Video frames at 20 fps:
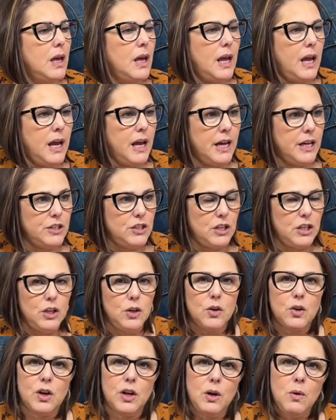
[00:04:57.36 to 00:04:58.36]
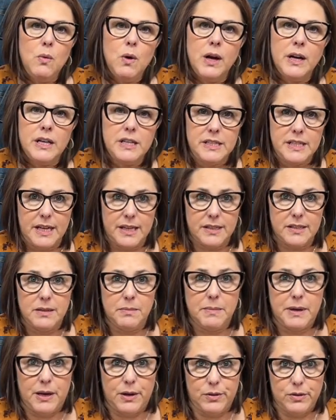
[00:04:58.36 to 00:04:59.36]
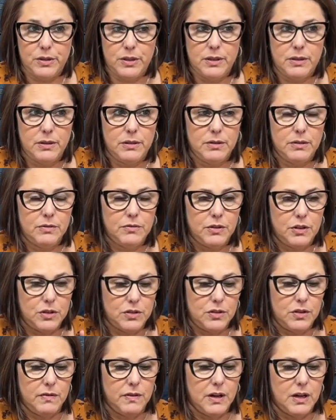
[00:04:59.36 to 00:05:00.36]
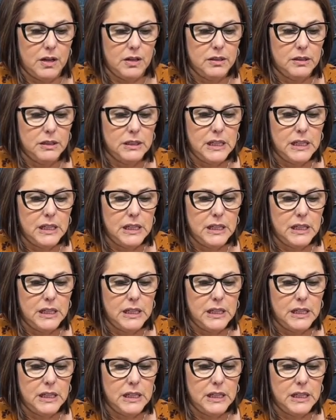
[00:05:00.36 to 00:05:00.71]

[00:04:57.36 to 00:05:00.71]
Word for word: And you're gonna wanna test them out, first of all.